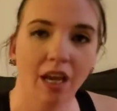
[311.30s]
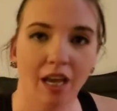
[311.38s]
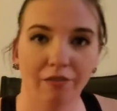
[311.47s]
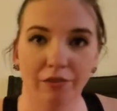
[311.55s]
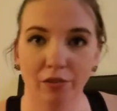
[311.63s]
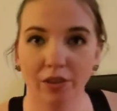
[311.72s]

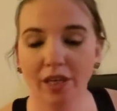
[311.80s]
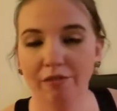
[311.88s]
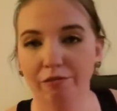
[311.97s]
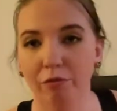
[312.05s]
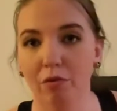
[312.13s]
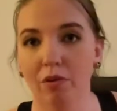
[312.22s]
If you're
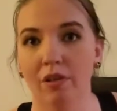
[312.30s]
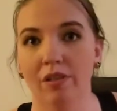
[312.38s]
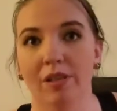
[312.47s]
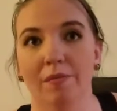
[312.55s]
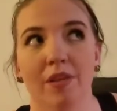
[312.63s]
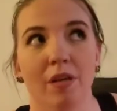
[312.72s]
looking for
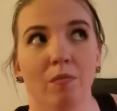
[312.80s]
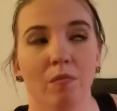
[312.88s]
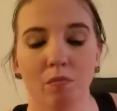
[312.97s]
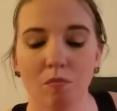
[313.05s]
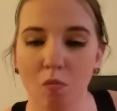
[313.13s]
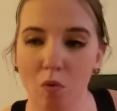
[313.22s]

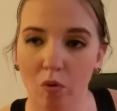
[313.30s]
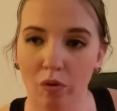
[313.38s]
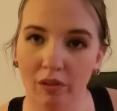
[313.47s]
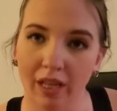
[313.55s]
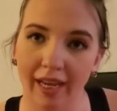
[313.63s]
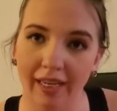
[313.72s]
something more
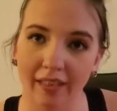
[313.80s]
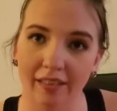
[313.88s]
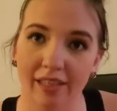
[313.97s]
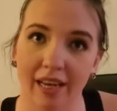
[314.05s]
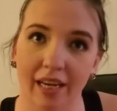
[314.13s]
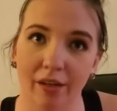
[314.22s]
like,
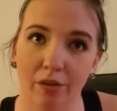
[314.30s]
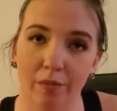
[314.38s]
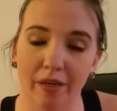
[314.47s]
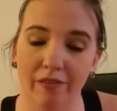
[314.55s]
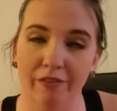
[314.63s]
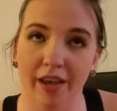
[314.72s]
say, you're a
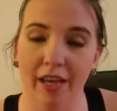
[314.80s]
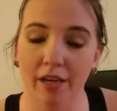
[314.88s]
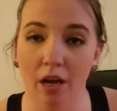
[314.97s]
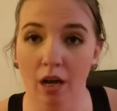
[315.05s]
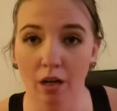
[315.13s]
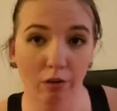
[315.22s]
big
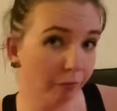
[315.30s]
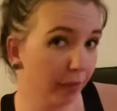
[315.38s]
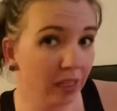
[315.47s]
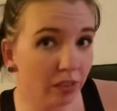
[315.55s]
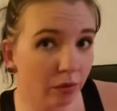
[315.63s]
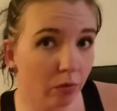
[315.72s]
fan of
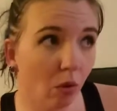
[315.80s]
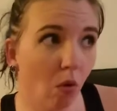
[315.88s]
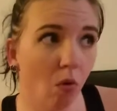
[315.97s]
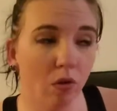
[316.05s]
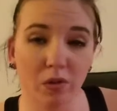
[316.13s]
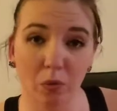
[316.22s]
pizza
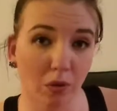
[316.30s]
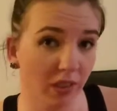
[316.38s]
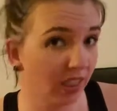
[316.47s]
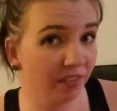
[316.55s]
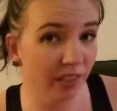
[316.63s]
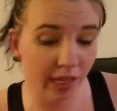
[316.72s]
rolls or
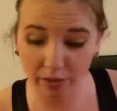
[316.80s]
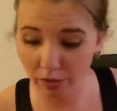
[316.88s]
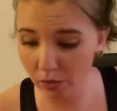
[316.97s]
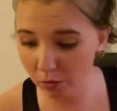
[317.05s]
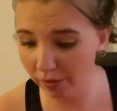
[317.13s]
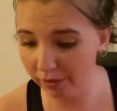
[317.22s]
TV
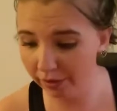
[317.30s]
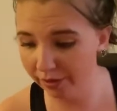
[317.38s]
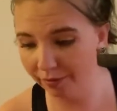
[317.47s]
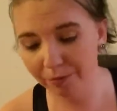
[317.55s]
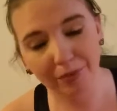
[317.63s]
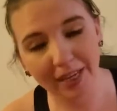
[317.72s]
dinners while
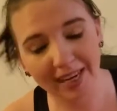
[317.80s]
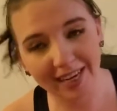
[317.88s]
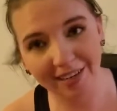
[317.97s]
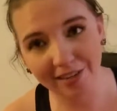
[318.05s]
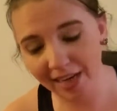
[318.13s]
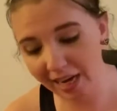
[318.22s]
you're
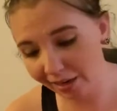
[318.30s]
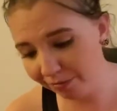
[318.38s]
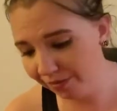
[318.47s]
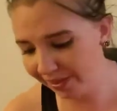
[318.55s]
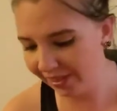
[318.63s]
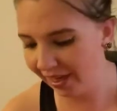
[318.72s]
playing your
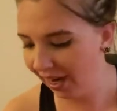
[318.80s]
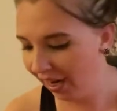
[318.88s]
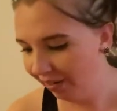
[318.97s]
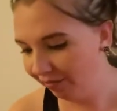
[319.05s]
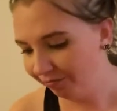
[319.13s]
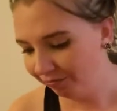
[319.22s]
games,
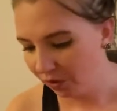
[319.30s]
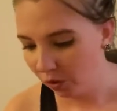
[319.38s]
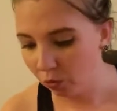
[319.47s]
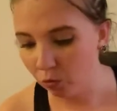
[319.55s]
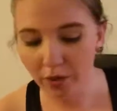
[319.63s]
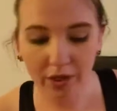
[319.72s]

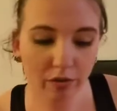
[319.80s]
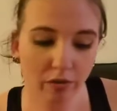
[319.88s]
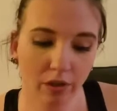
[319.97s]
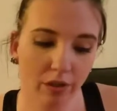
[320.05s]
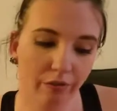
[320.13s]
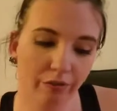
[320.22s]
Real
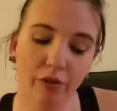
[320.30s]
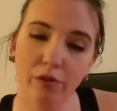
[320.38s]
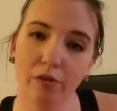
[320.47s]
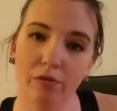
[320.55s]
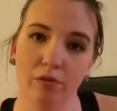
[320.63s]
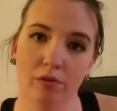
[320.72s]
Good
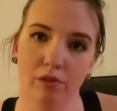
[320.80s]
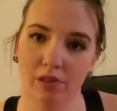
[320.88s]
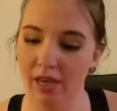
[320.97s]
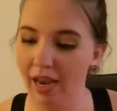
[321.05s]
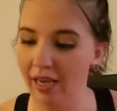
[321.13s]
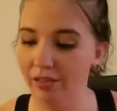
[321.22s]

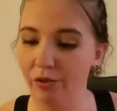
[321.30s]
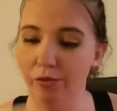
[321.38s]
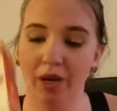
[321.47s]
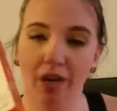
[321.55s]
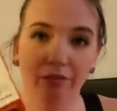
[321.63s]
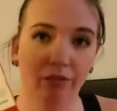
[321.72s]
Foods has you
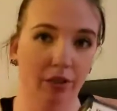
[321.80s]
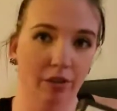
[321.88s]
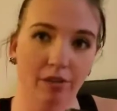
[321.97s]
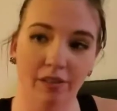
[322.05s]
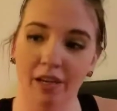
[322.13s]
covered.